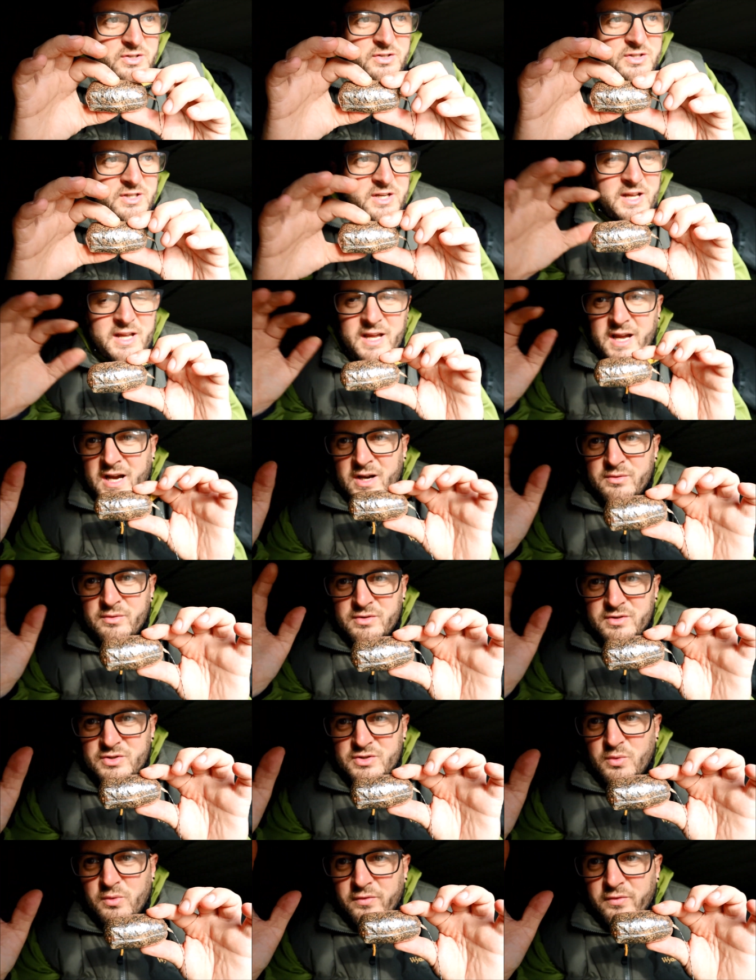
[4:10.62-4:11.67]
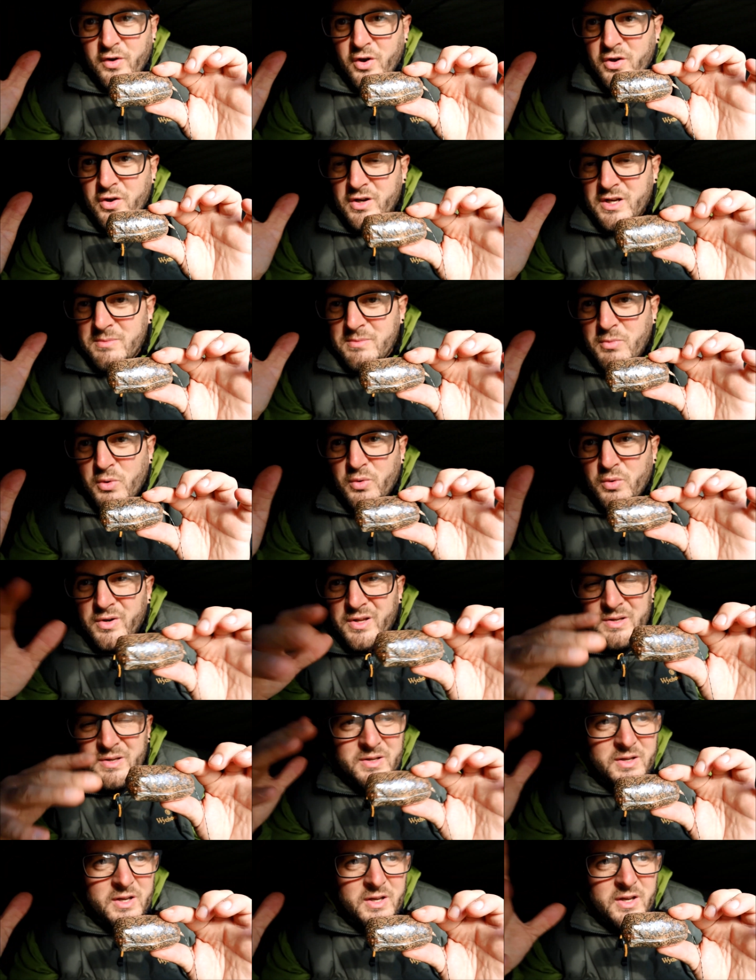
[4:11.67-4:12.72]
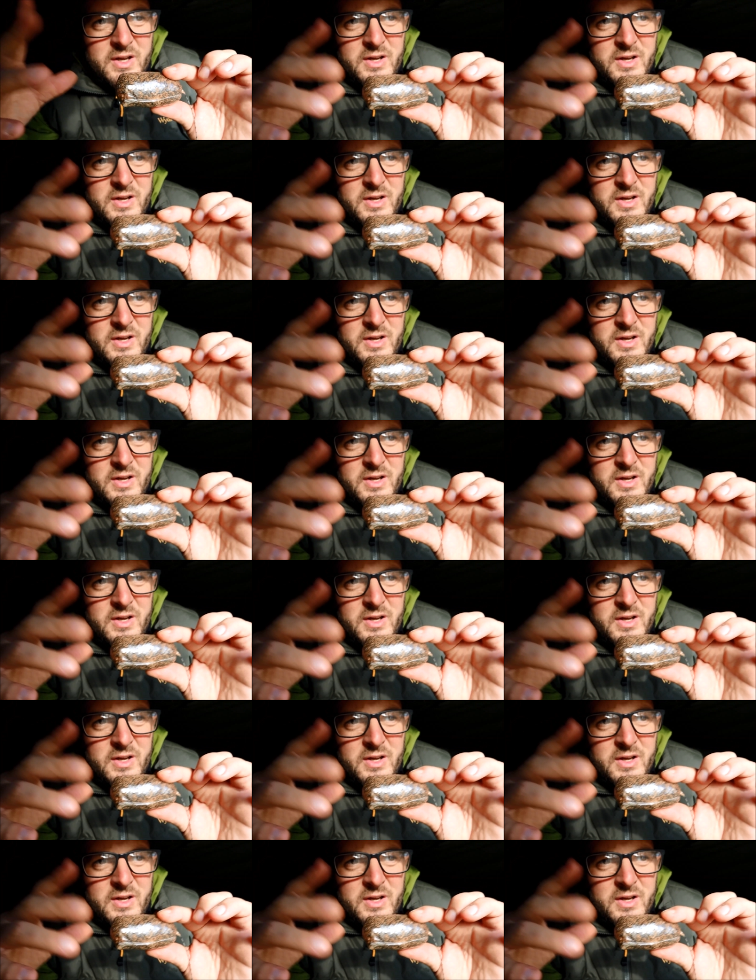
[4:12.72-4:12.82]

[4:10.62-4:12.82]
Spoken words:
to see how the sort of early morning,